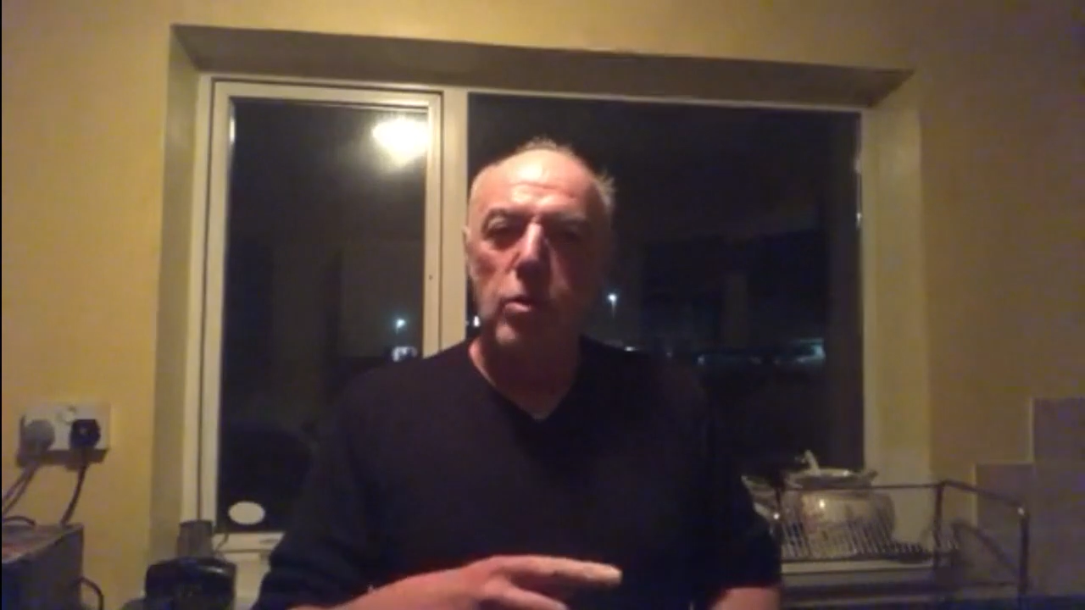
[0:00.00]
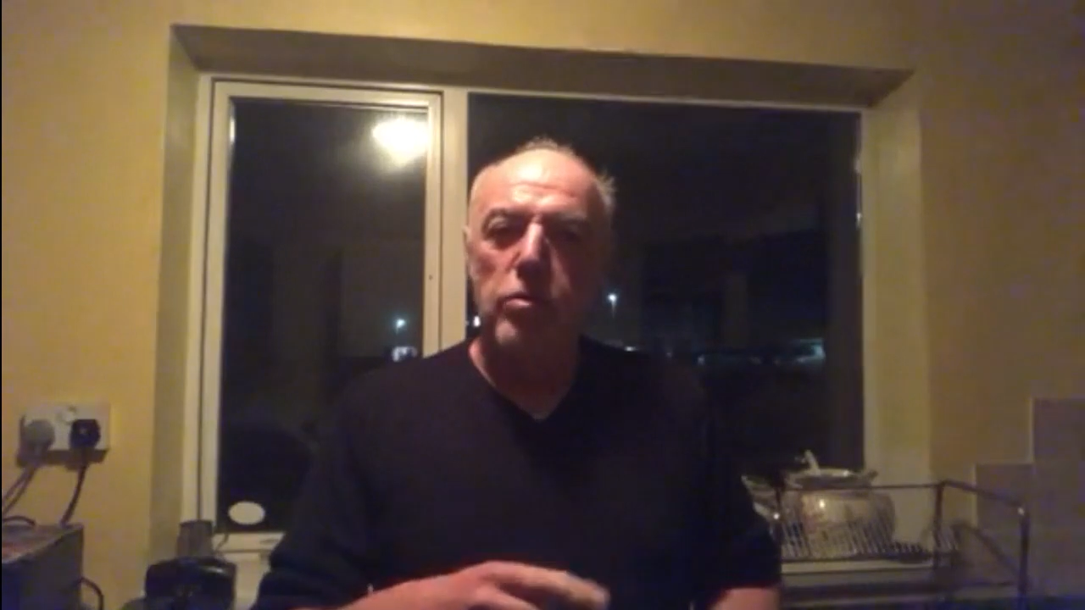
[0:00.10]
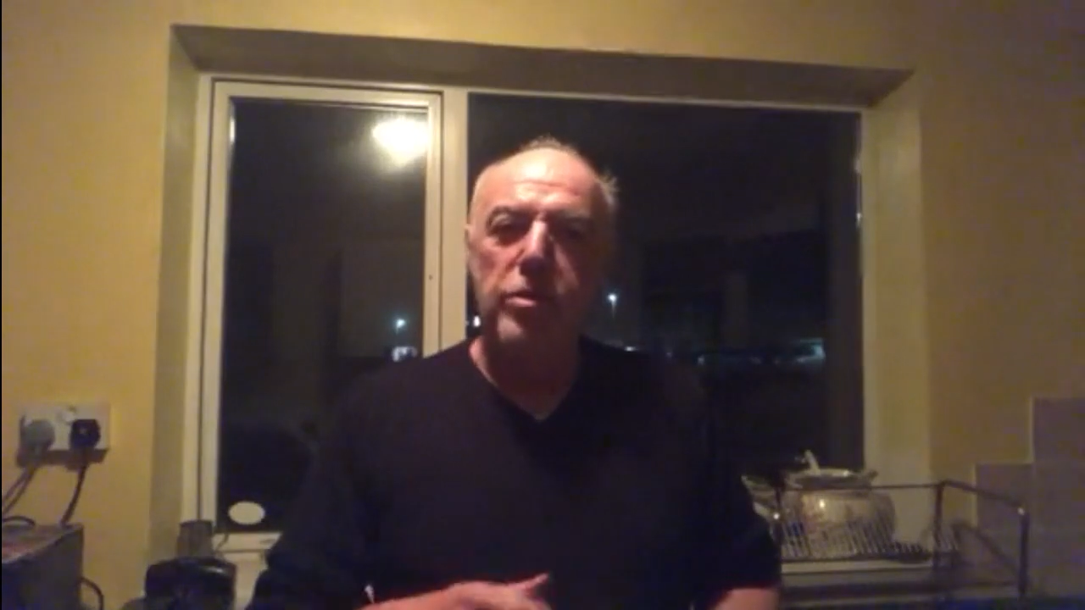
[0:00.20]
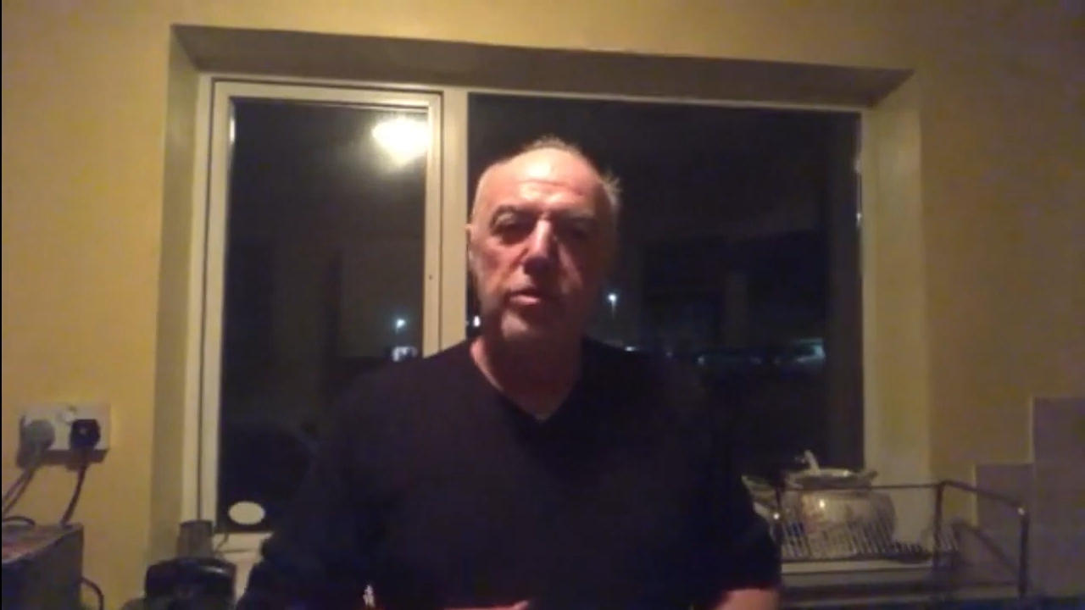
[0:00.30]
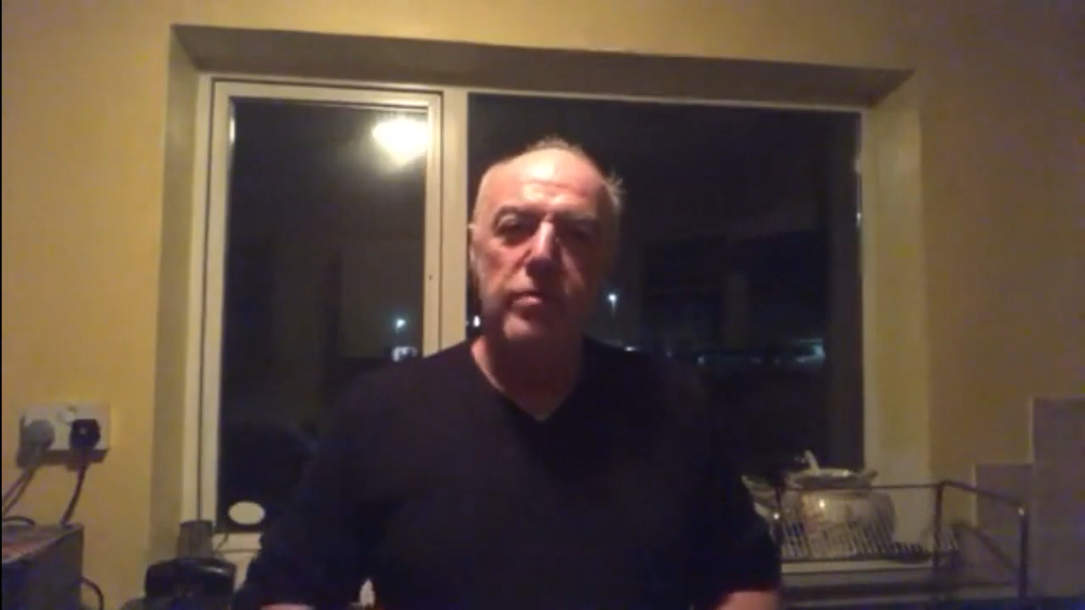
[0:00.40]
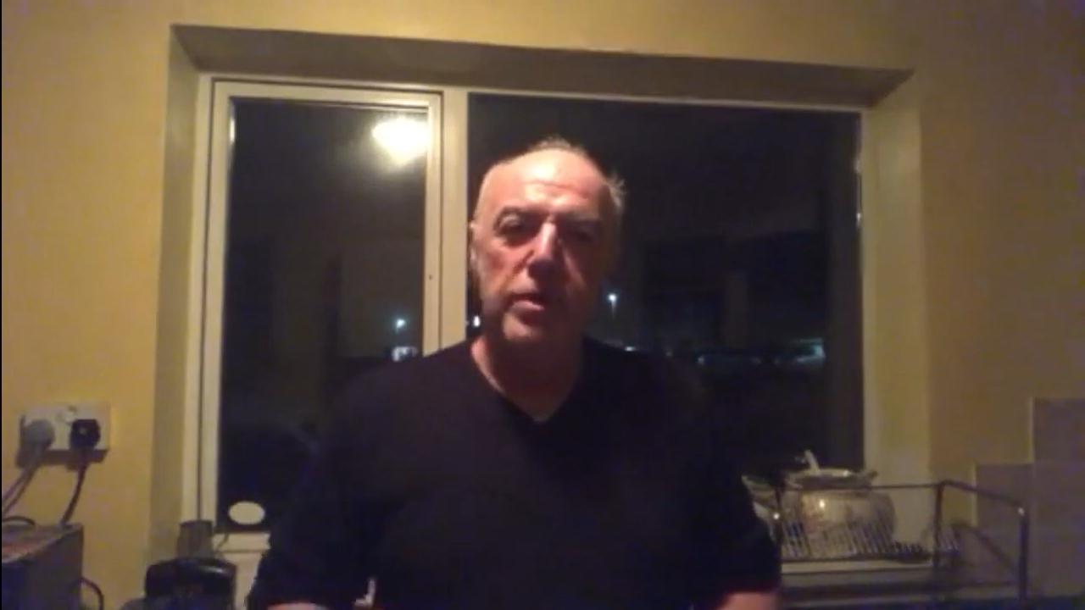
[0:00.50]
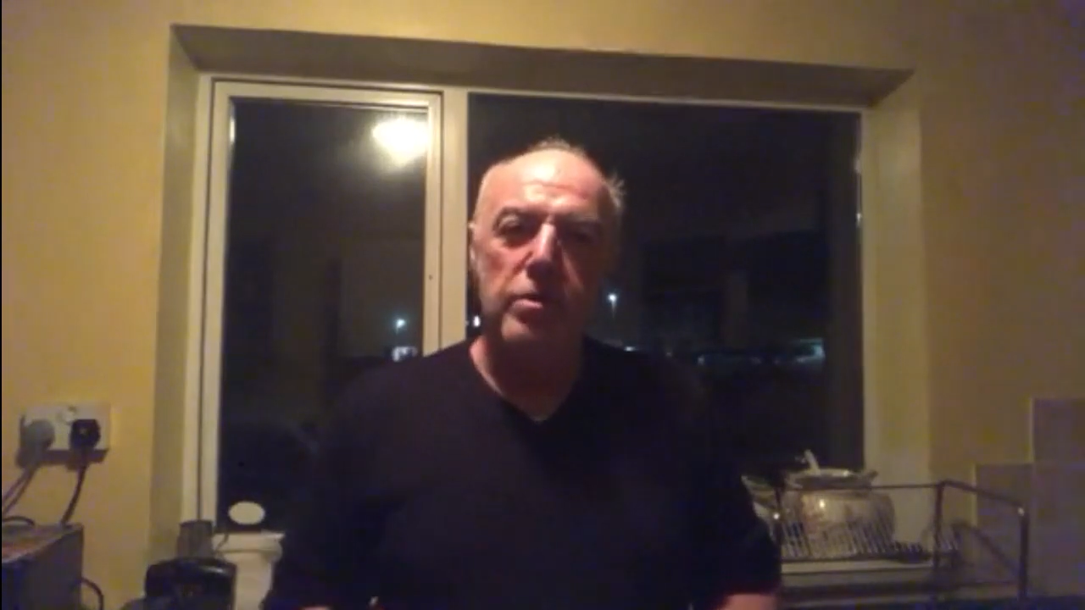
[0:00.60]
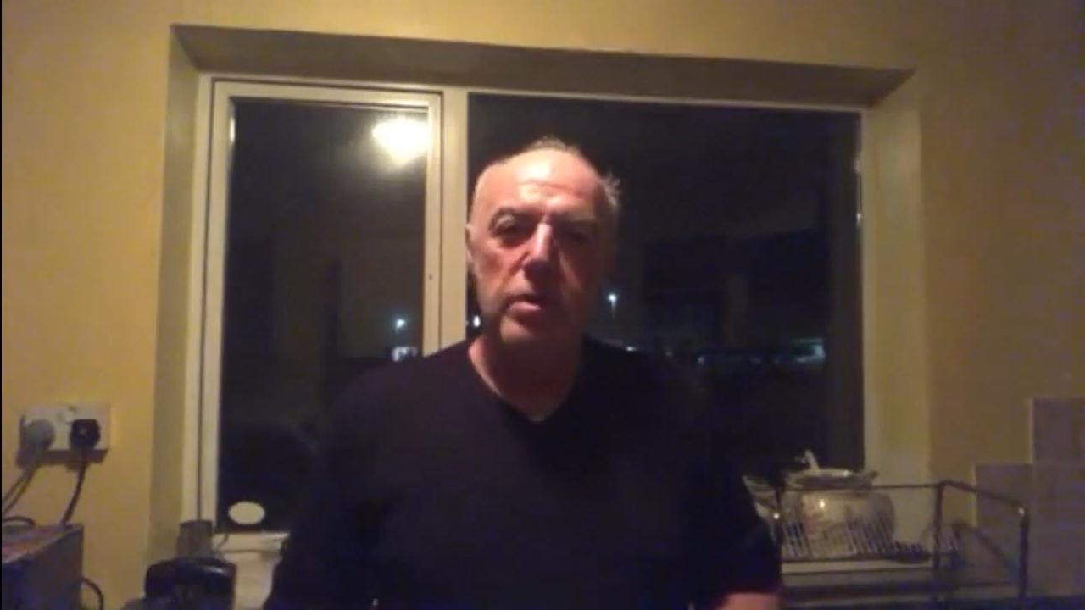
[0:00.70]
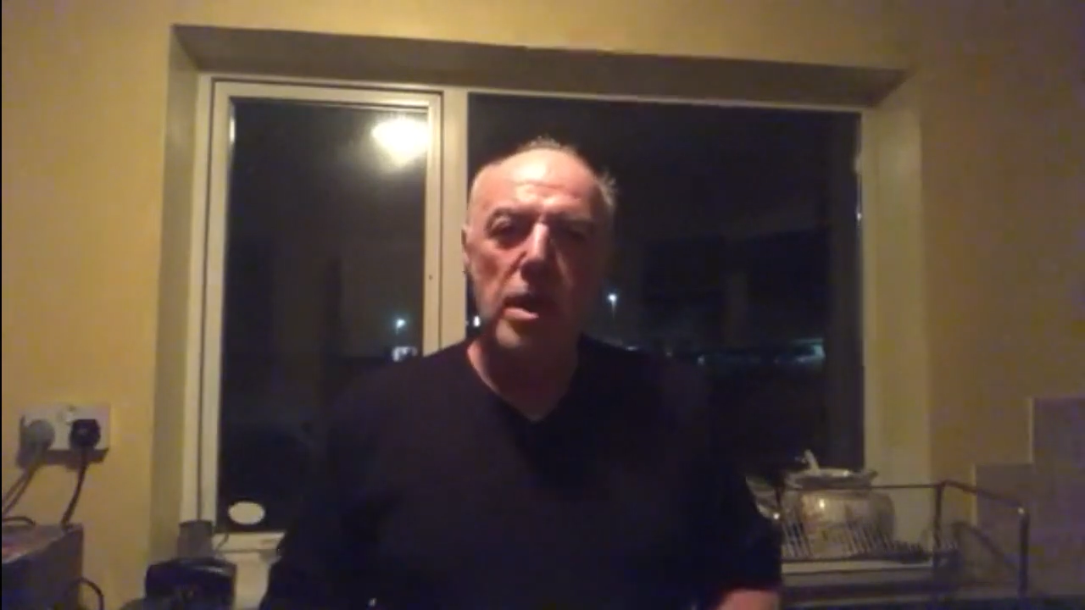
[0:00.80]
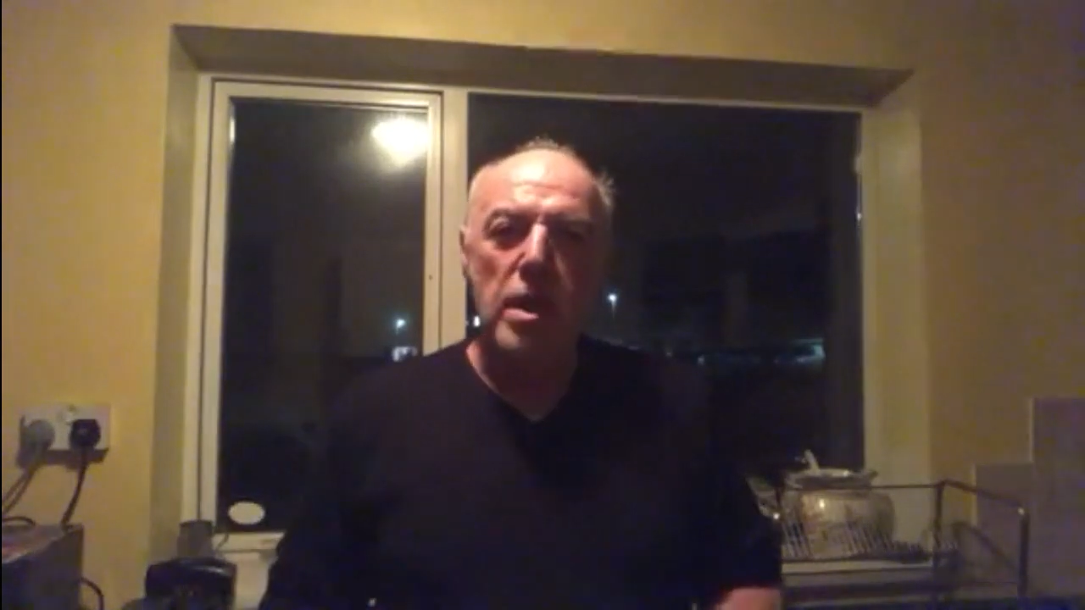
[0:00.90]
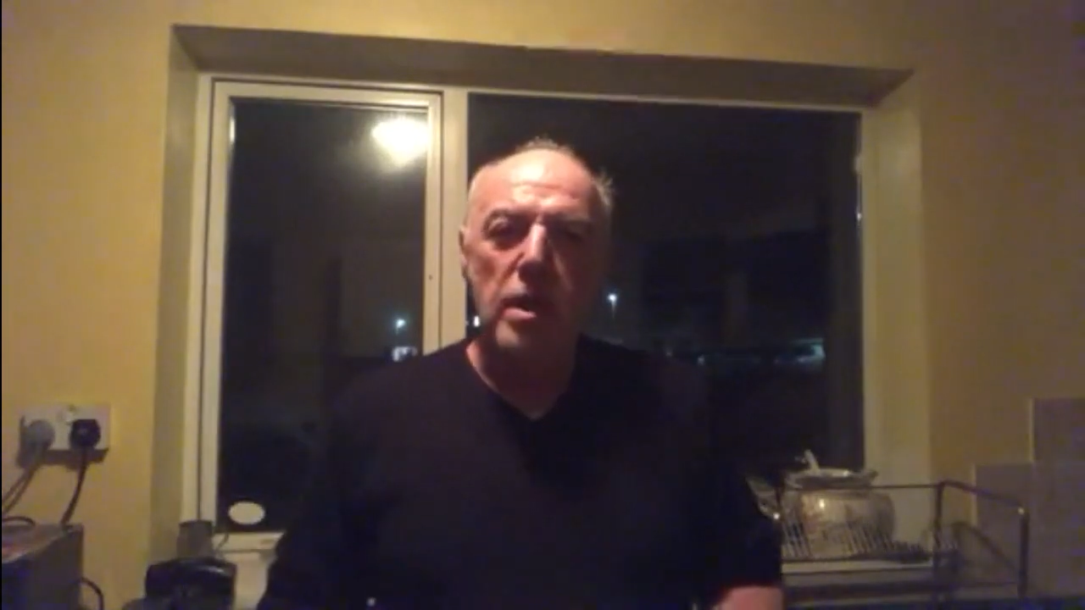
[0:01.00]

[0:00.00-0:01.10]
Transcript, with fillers: more recent videos,